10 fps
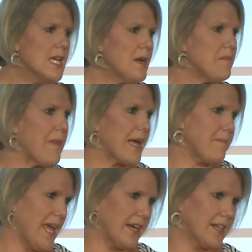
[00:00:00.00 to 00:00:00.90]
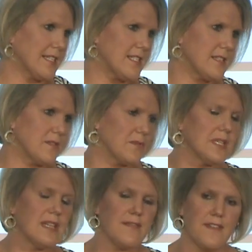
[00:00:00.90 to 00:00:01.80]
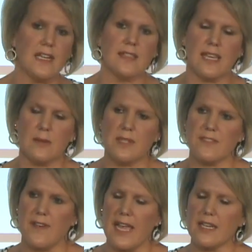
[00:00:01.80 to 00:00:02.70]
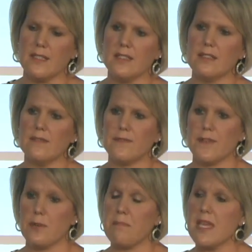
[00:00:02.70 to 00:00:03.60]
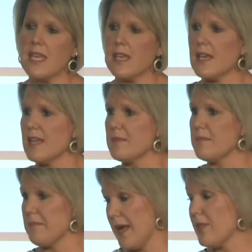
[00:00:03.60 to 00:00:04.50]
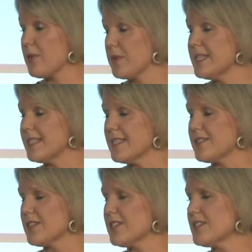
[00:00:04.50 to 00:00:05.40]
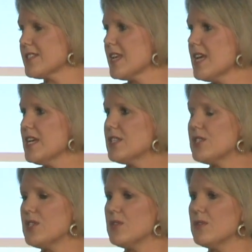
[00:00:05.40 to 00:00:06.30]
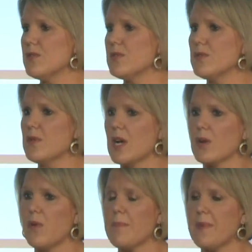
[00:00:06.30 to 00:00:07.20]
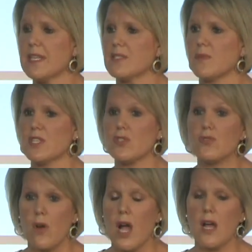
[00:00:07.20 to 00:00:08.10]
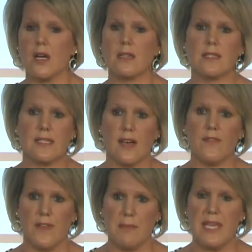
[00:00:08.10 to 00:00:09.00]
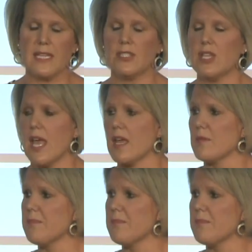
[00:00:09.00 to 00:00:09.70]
My parents really felt that it was vital for me and my three sisters to equip us with strong self-image and